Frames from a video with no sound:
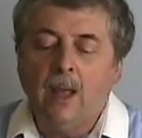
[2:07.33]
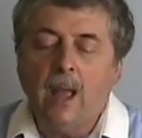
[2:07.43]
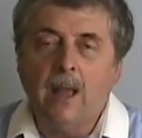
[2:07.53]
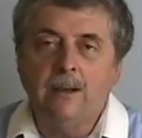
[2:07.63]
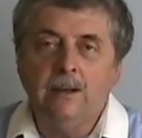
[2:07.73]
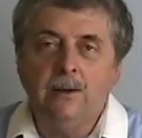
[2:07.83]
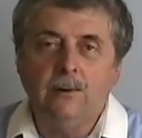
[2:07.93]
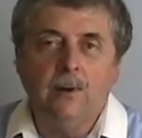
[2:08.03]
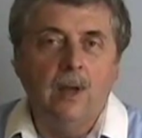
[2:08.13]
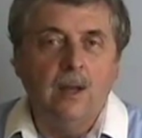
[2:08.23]
And
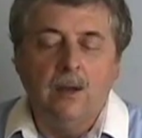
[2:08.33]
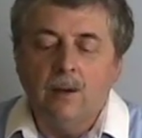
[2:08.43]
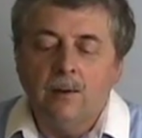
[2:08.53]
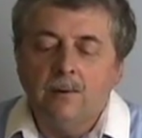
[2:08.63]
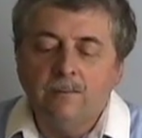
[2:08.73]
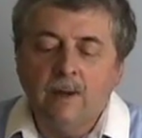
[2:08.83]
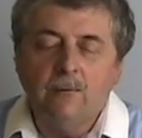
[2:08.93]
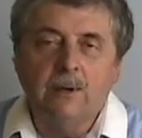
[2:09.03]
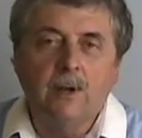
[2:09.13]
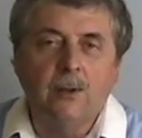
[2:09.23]
your
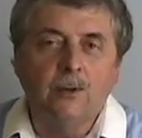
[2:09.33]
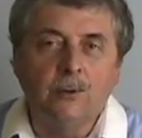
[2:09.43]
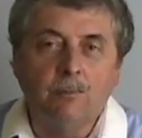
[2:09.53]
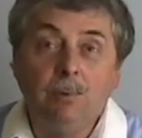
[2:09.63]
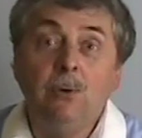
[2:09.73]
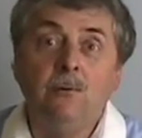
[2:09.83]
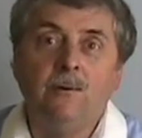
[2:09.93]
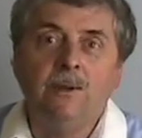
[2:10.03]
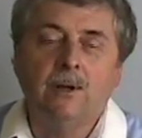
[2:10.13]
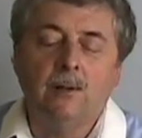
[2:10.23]
favorite color, blue
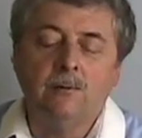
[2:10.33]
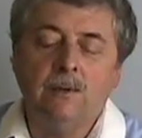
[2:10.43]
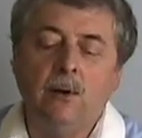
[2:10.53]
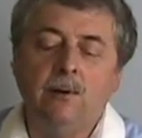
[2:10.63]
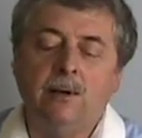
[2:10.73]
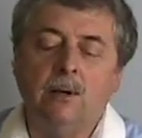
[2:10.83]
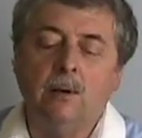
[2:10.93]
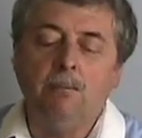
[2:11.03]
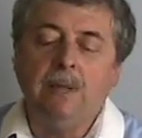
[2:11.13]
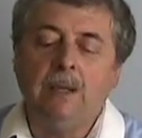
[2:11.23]
for the color of the
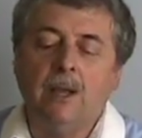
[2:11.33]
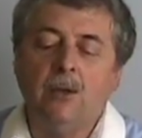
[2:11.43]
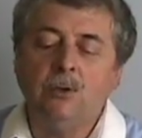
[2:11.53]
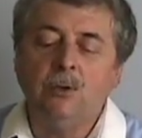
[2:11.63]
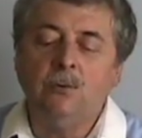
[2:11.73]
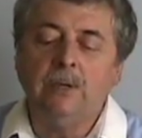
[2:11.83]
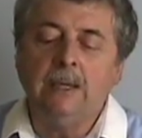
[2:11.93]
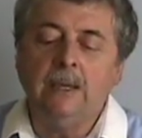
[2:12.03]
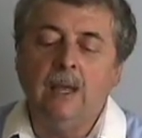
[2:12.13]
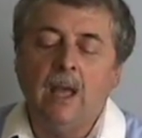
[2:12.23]
ocean,
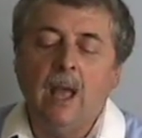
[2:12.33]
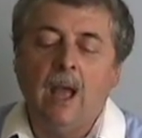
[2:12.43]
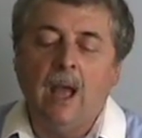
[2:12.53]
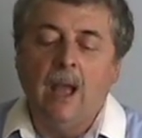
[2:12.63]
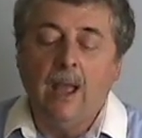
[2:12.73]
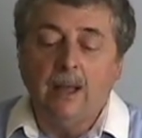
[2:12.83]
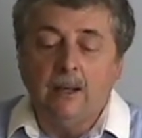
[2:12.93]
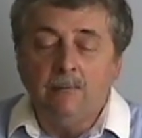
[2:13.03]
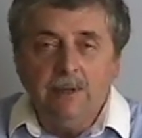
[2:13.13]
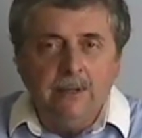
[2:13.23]
B-L-U-E. And
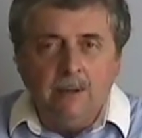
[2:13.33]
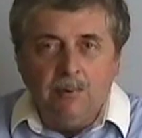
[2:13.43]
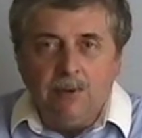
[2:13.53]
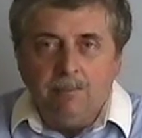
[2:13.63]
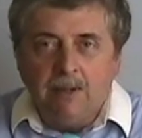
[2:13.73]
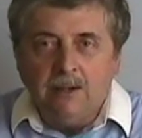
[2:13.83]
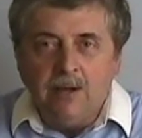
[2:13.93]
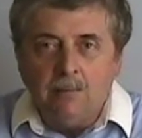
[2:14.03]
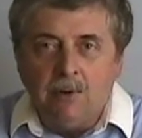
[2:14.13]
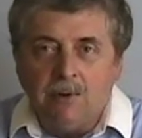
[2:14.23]
of these numbers, pick a
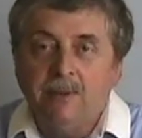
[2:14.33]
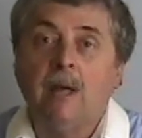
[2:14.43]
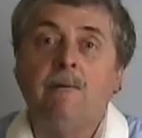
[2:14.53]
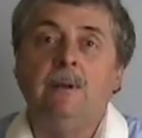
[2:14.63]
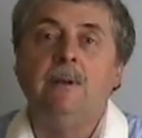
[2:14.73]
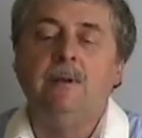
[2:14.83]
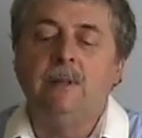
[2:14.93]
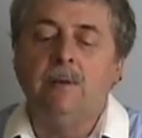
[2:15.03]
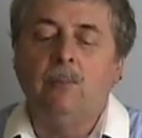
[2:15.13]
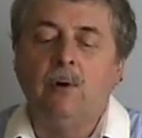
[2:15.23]
number. Seven,
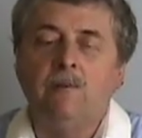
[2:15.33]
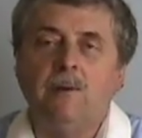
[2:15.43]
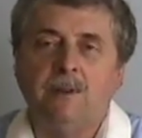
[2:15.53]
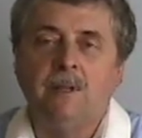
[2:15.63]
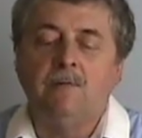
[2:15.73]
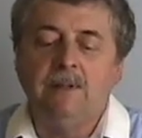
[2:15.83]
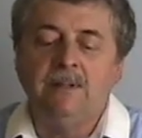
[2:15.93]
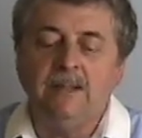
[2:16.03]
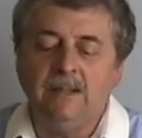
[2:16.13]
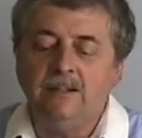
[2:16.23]
said the boy, for the seven
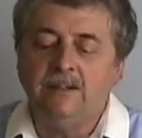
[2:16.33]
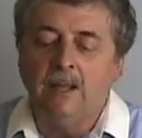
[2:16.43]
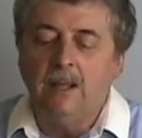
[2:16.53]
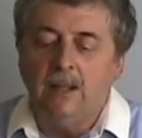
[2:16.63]
seas.